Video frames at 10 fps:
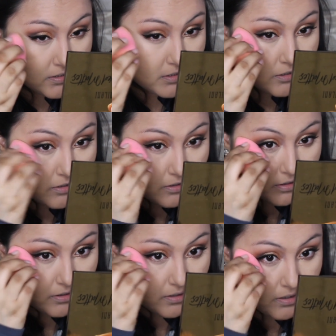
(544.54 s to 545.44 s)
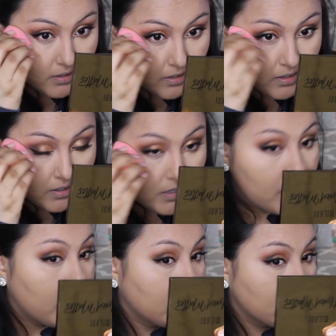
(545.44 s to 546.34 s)
does a good,
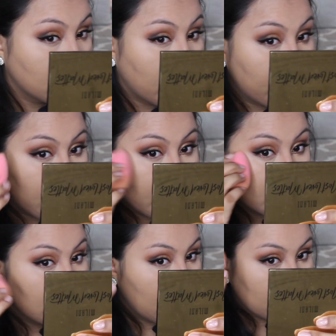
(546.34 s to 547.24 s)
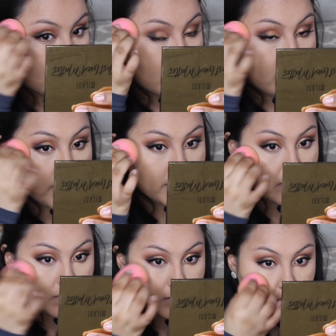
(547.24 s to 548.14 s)
it just like blends it out so
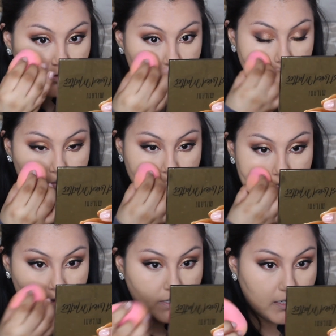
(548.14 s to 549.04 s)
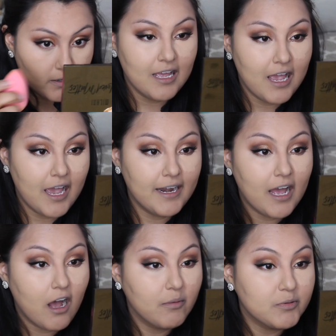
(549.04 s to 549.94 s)
nicely and so seamlessly, and
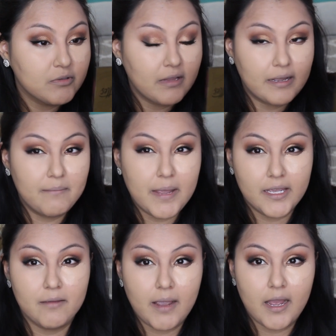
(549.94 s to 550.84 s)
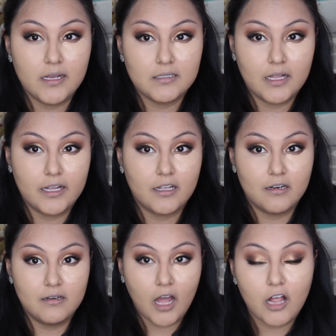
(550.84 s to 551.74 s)
it helps with like making my eyes
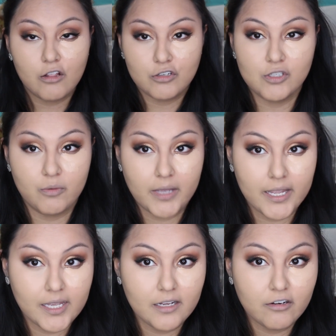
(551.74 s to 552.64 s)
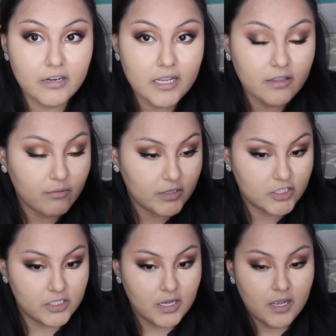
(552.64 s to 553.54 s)
like not look so cakey underneath,
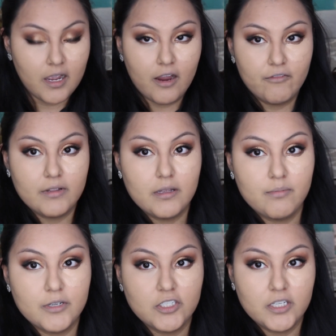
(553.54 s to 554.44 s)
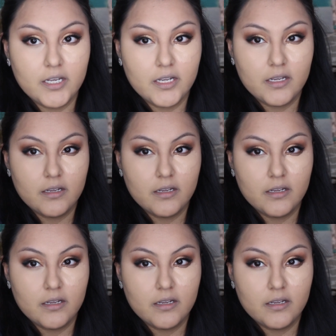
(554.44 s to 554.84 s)
which I really appreciate.